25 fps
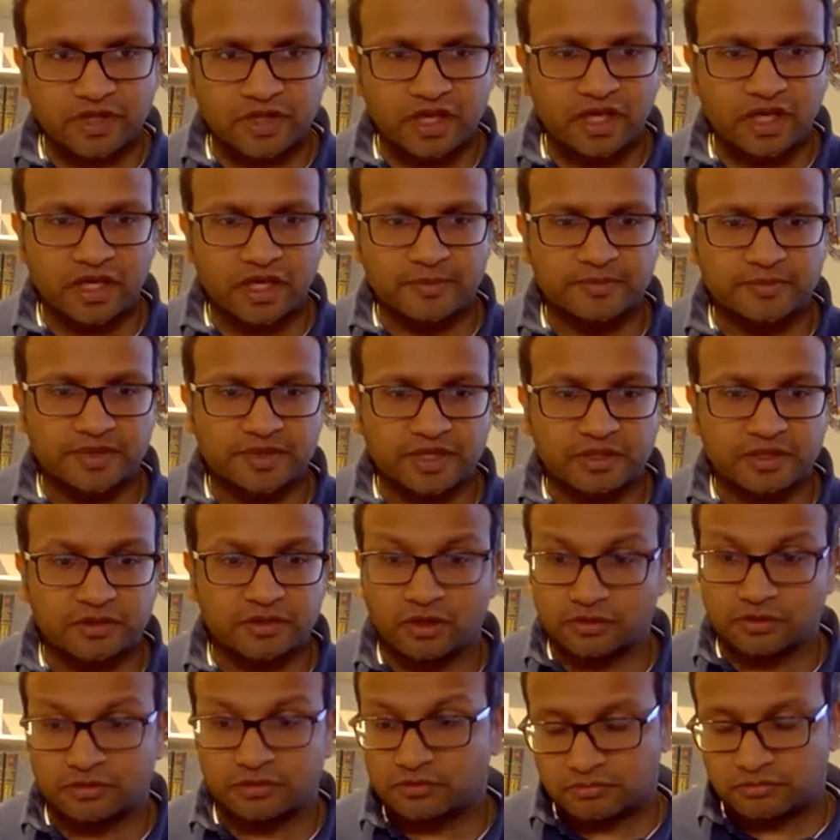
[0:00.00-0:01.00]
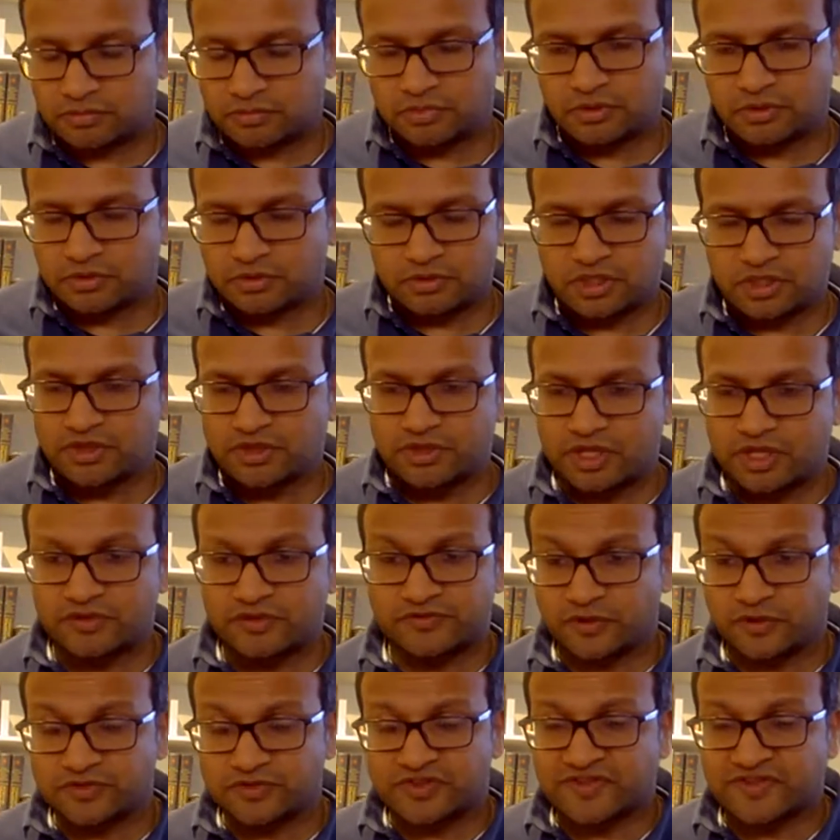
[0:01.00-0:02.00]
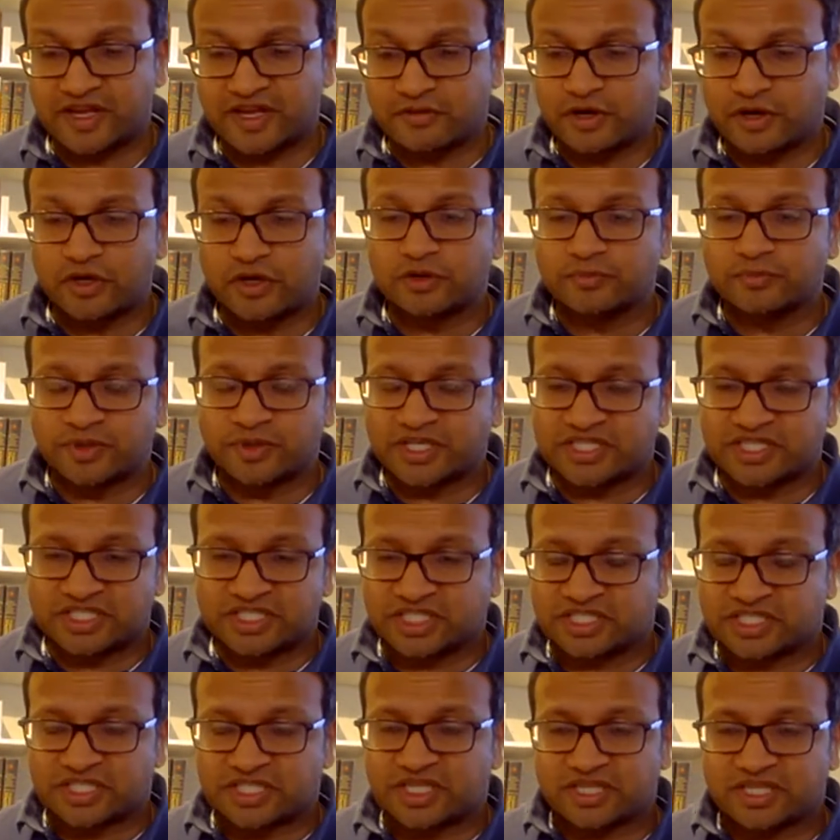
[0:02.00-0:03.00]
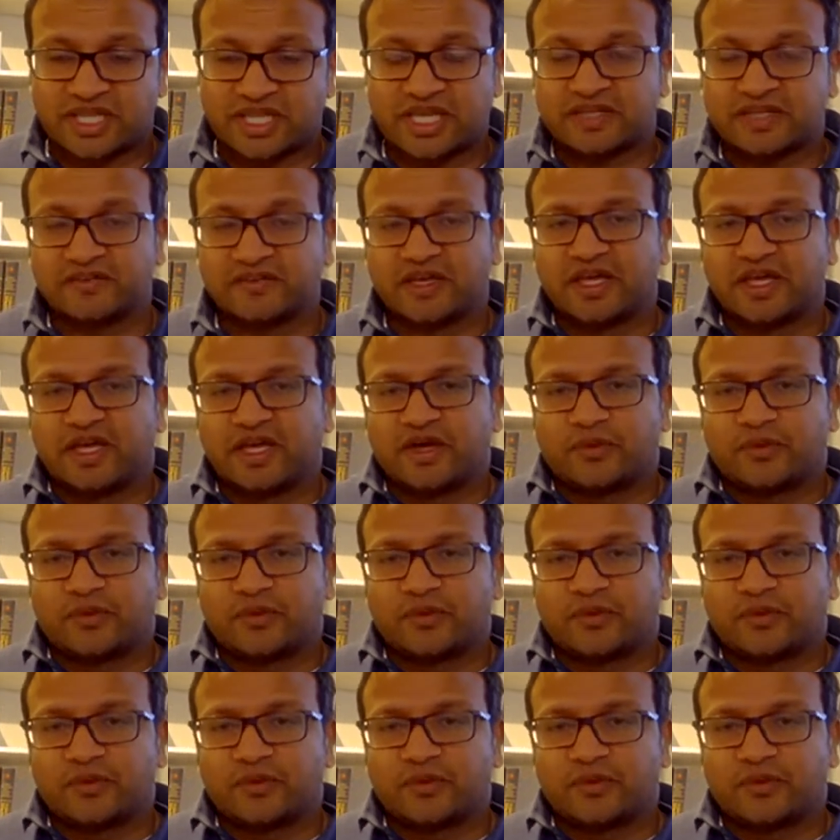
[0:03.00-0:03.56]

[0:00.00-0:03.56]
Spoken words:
No fault of their own, but it's just that they,